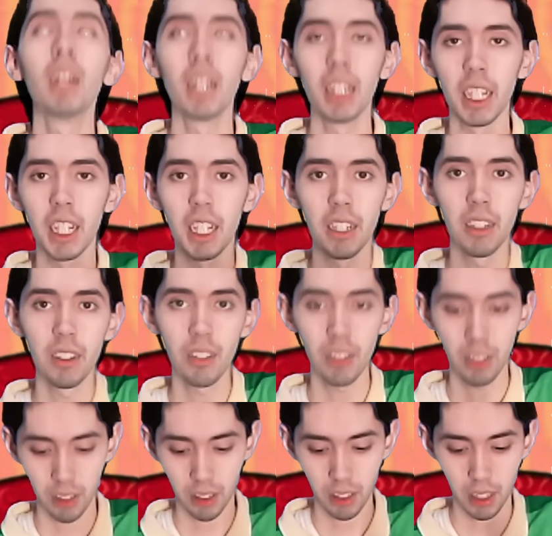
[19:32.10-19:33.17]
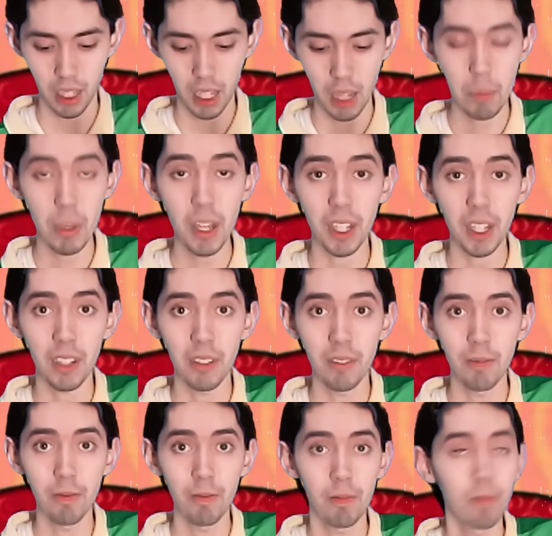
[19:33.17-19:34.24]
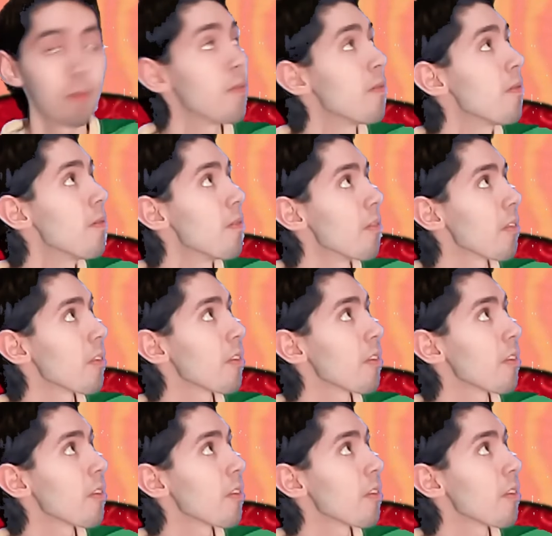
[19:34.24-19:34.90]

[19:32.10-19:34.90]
and a pig. Hmm.